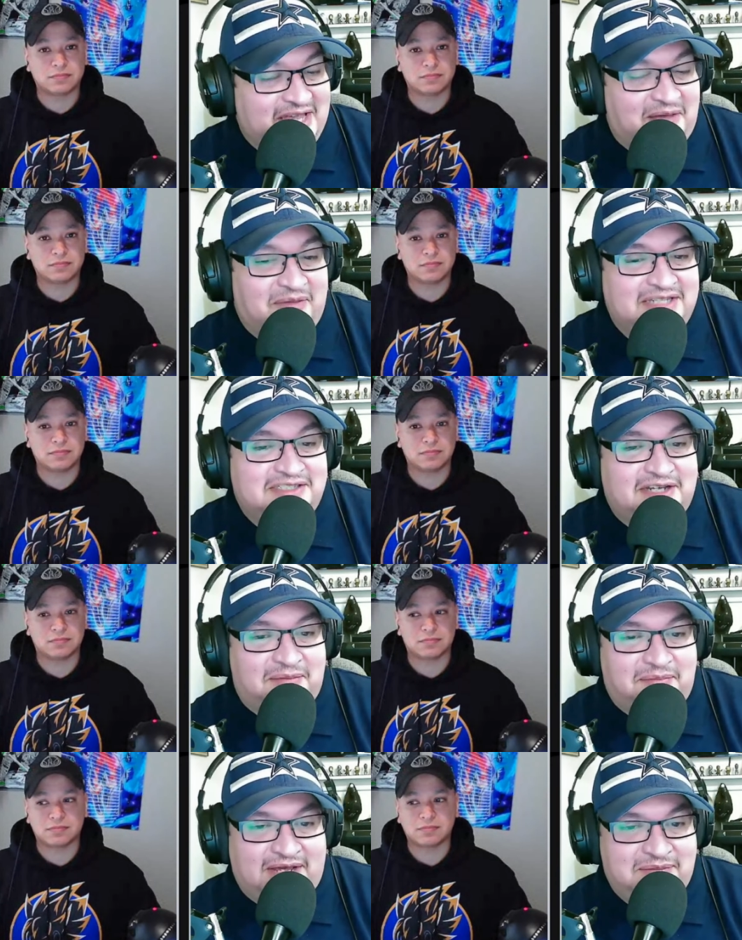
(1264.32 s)
Speaker 1: I might
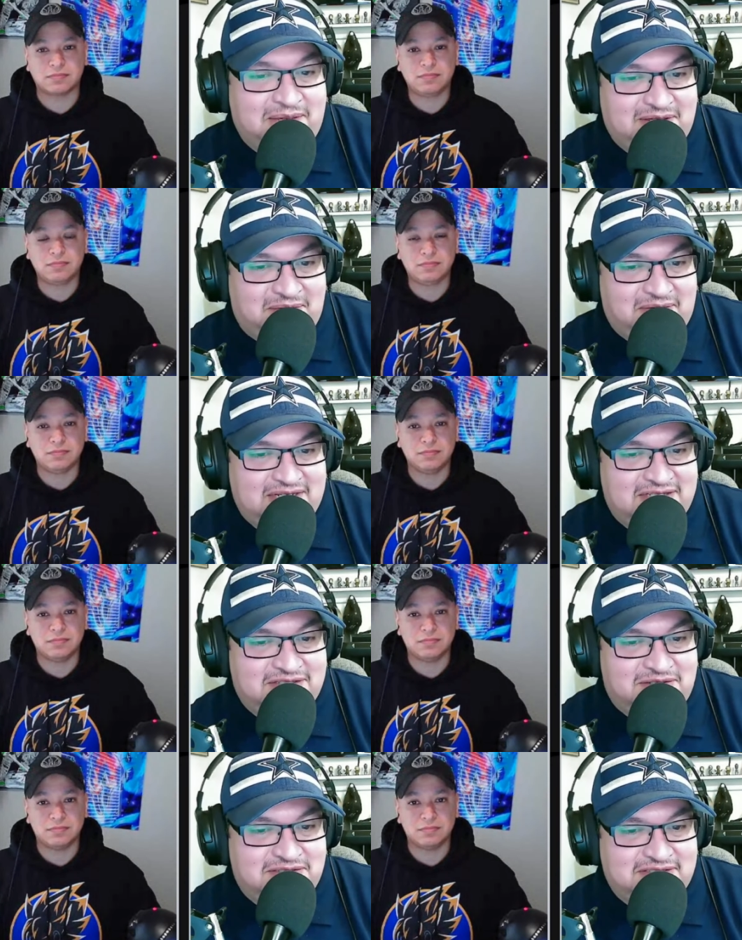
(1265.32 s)
stop by. Maybe I might
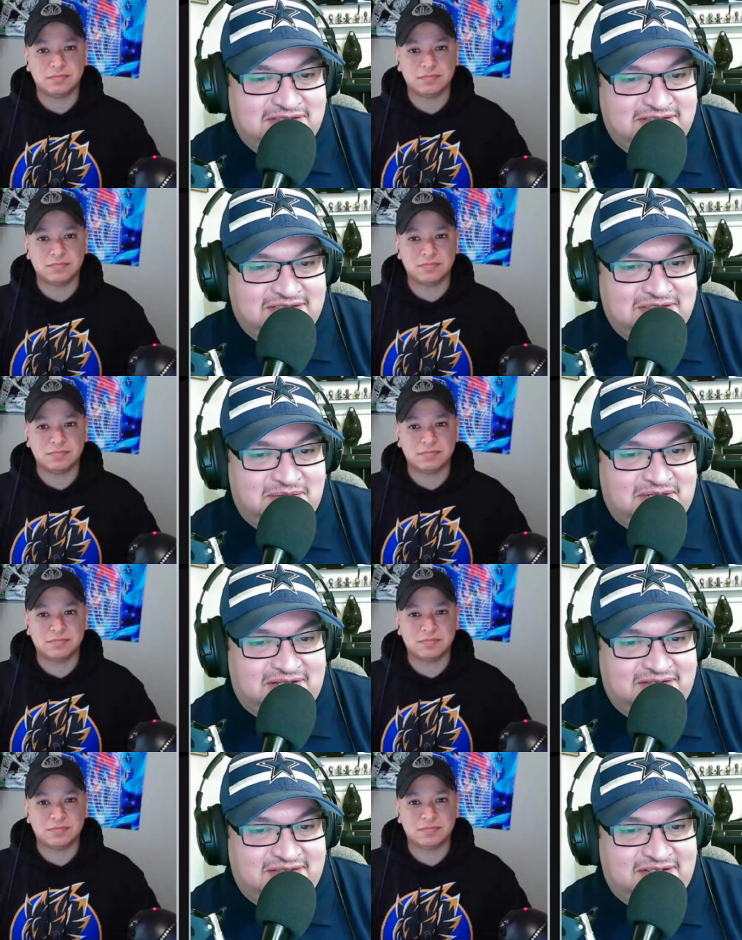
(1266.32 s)
indulge in some
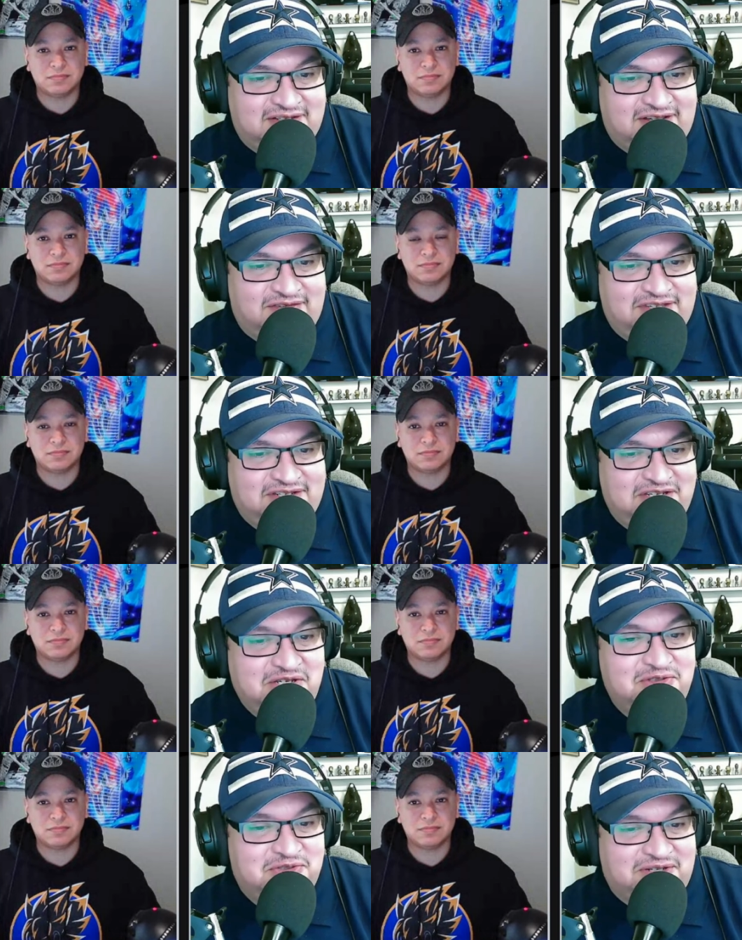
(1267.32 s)
uh, the of the
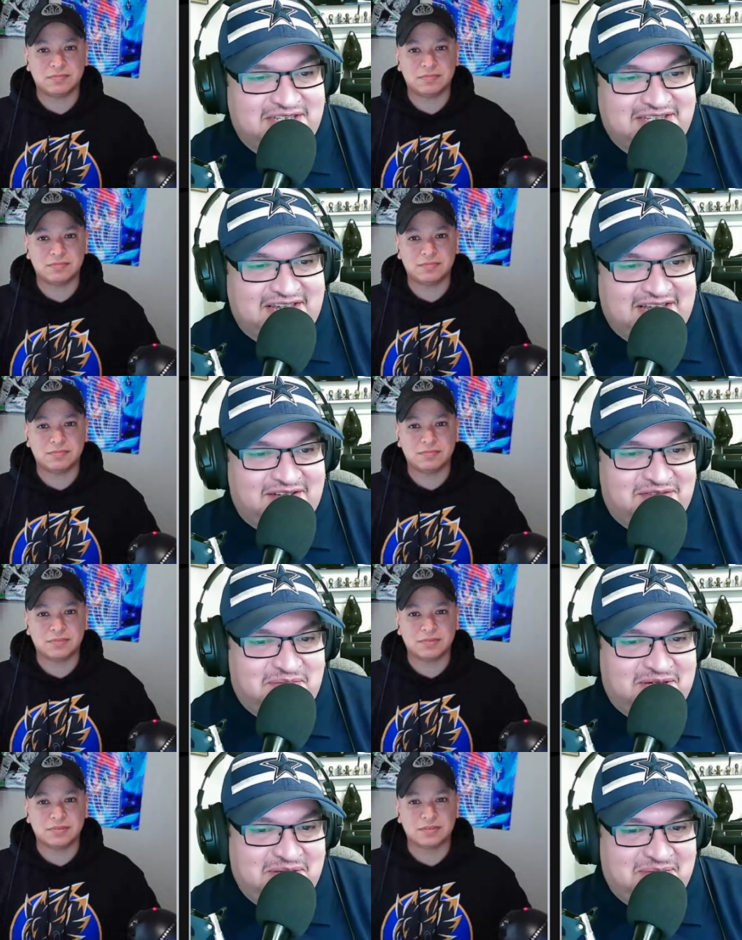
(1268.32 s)
new drink that they have, the
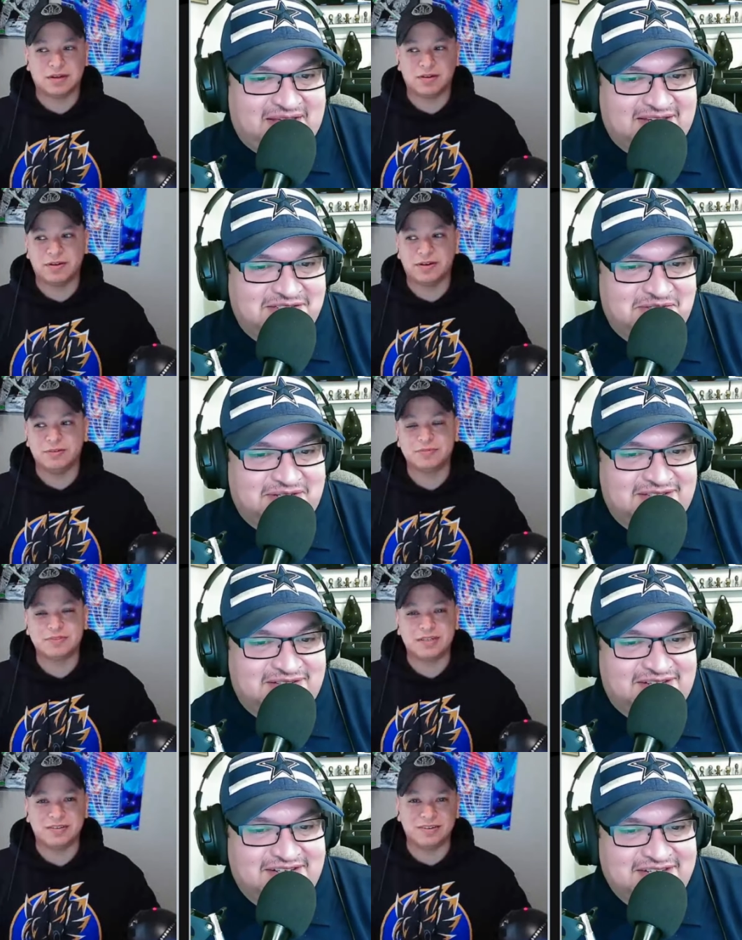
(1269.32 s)
money bags oh, drink, oh,
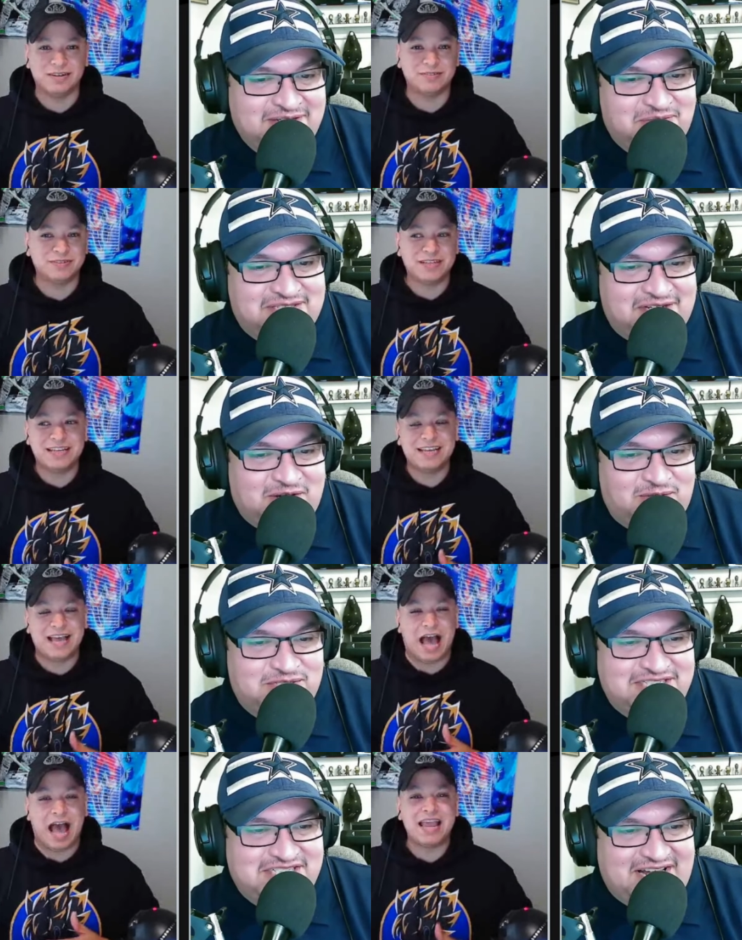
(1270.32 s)
Speaker 2: no. the, oh, no. with the
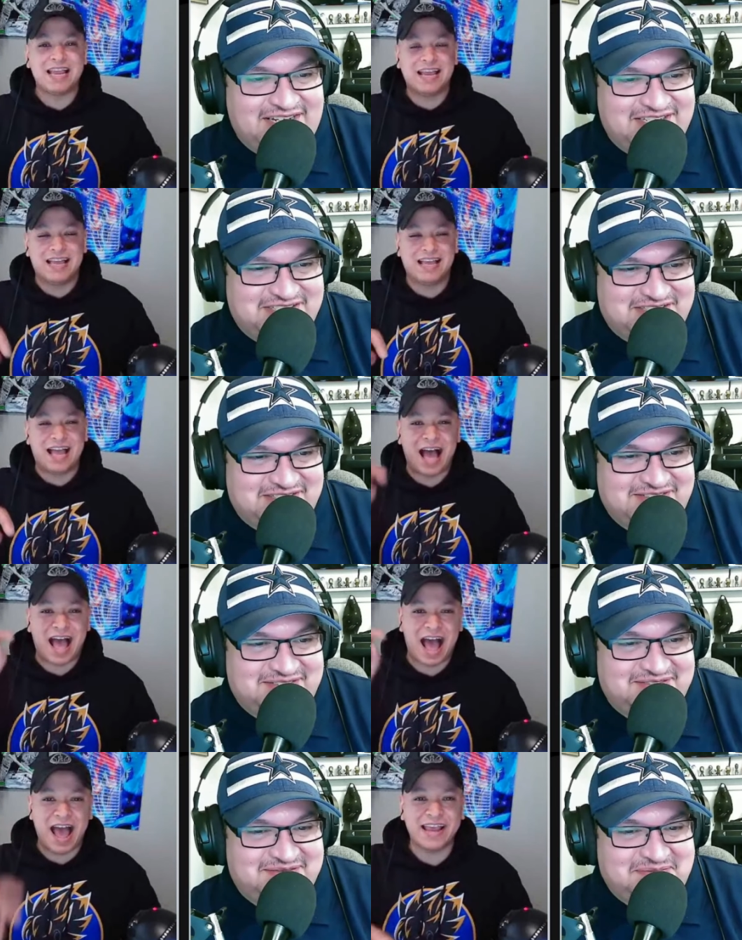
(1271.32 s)
golden chalice.
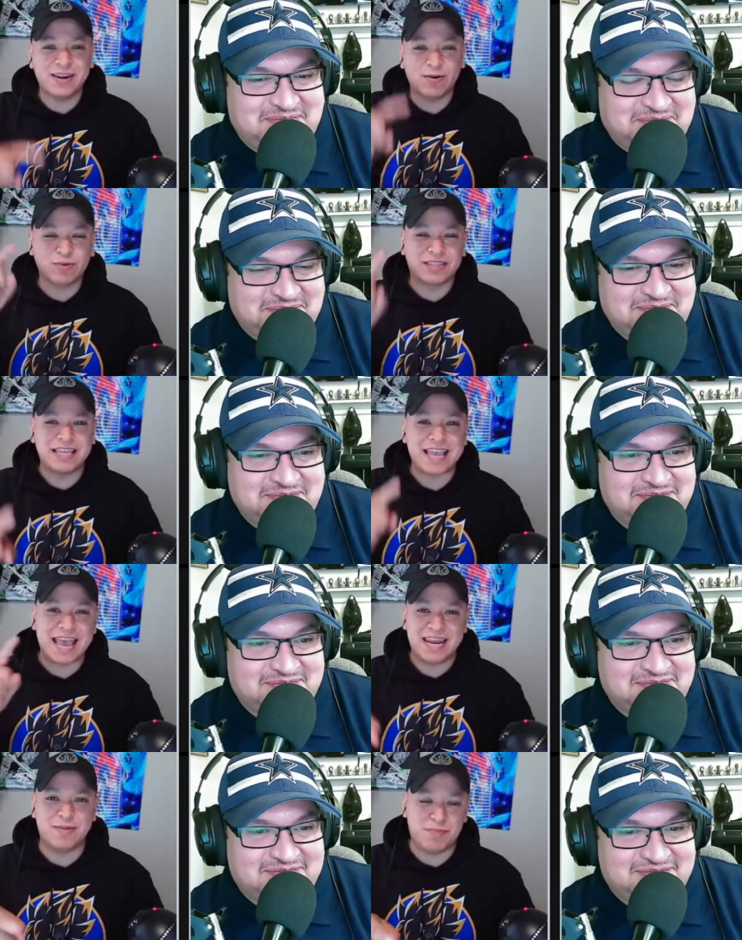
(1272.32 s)
I don't
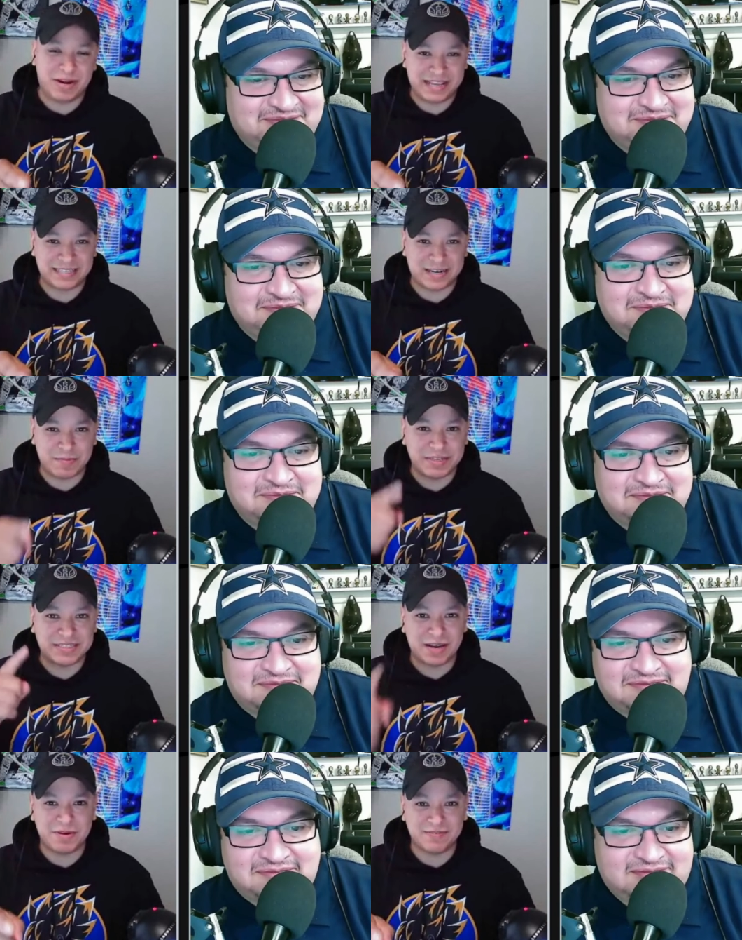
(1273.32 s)
think anybody is going to
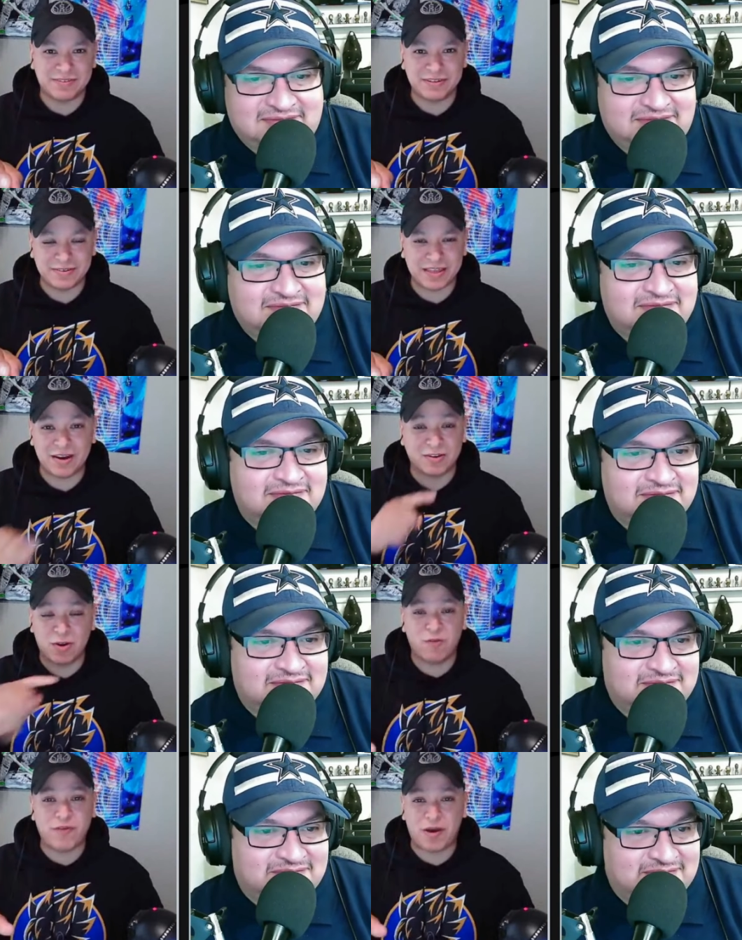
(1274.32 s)
be dumb enough to do
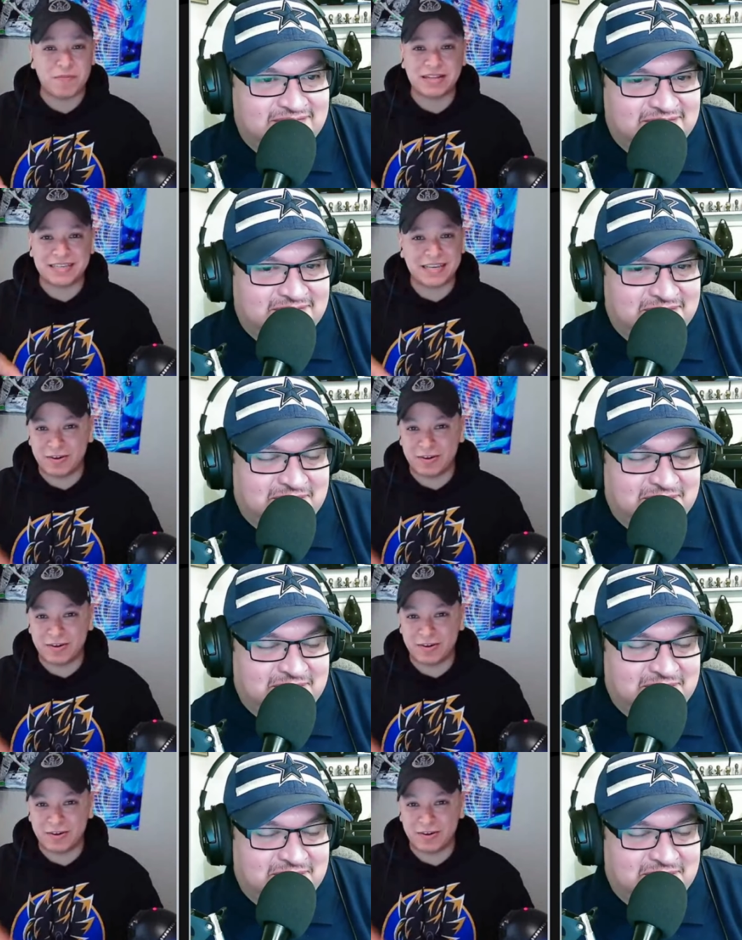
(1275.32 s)
that. Look, nope. I'm not